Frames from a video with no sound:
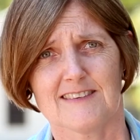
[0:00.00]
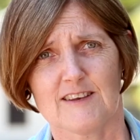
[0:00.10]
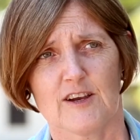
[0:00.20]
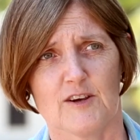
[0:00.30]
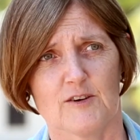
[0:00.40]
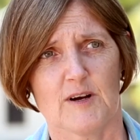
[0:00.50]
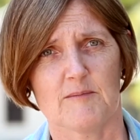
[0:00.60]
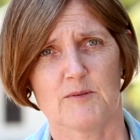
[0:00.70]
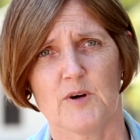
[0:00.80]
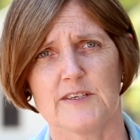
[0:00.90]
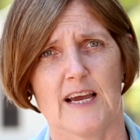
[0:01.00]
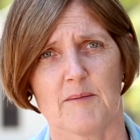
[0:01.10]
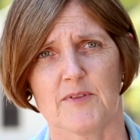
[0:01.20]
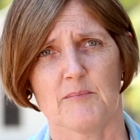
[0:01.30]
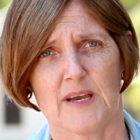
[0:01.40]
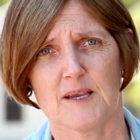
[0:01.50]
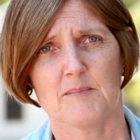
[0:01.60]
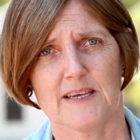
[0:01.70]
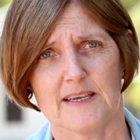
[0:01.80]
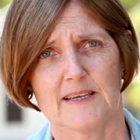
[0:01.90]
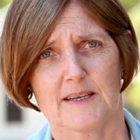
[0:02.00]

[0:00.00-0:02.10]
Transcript: so um, it won't harm the baby.